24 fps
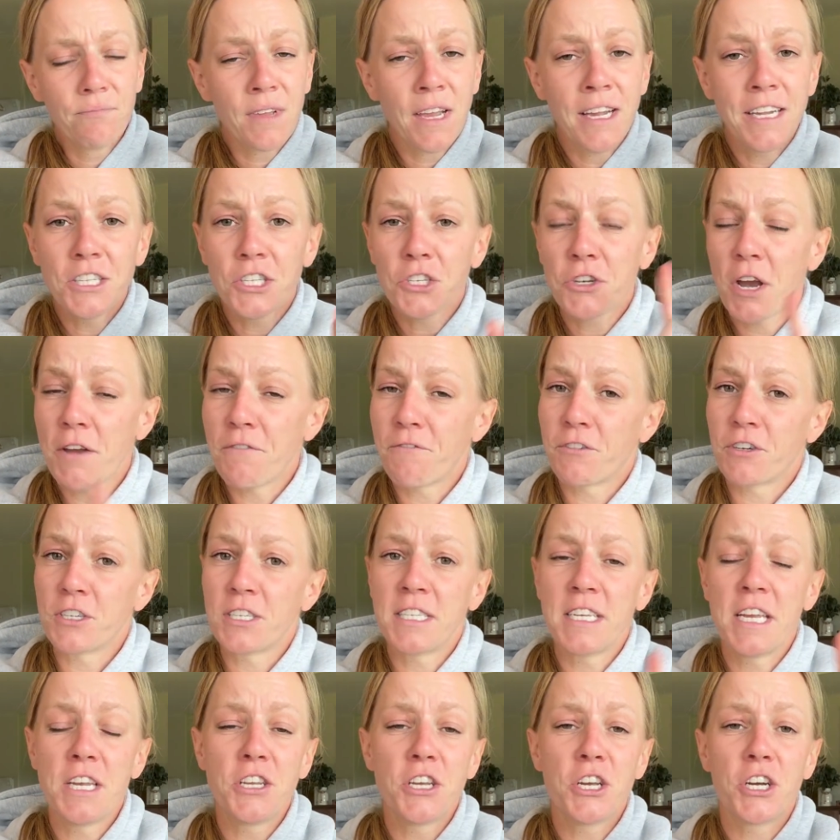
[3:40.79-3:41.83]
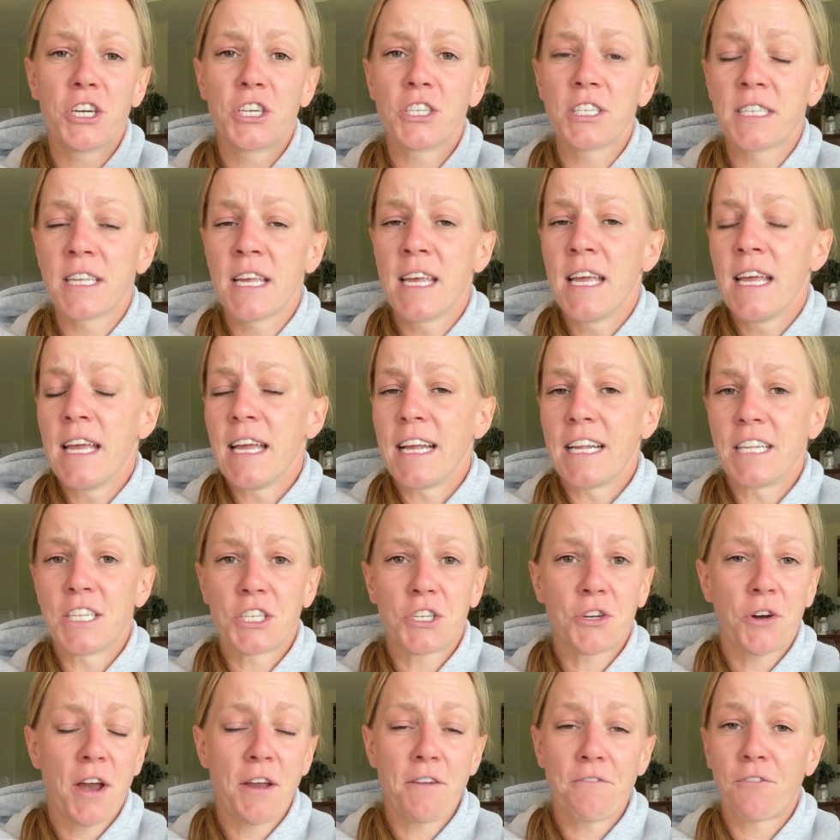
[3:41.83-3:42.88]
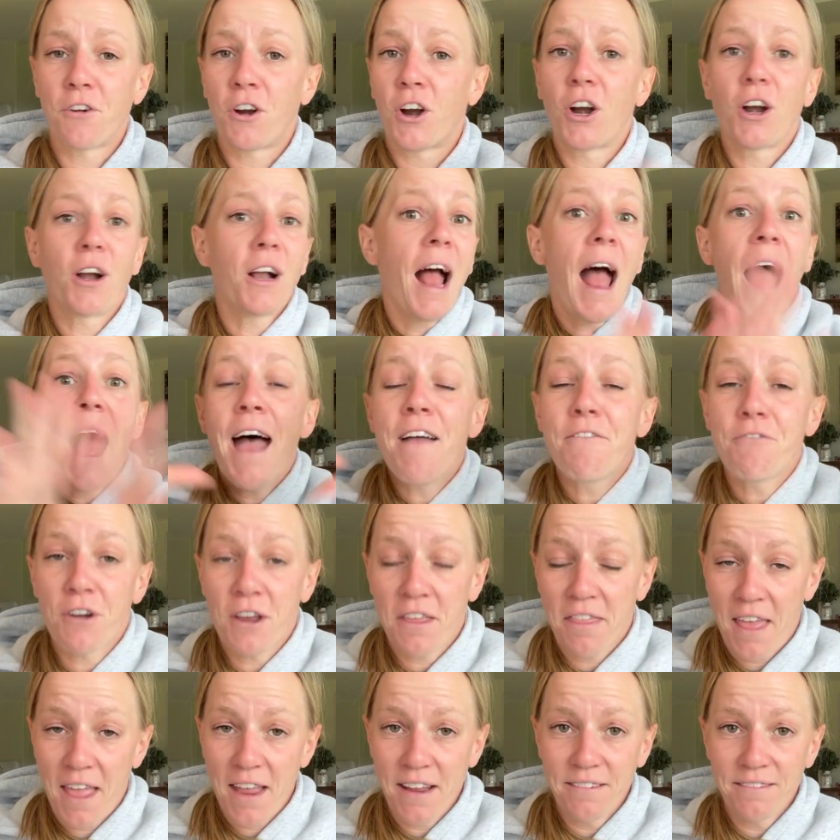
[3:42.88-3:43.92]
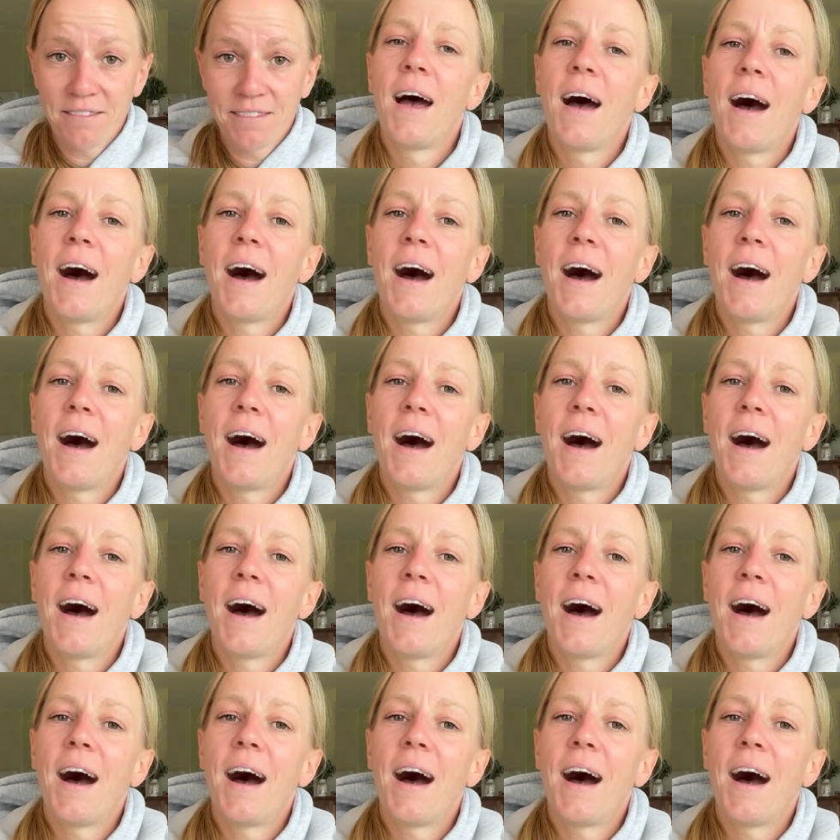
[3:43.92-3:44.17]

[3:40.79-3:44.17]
It's great for seniors. It's great for everything.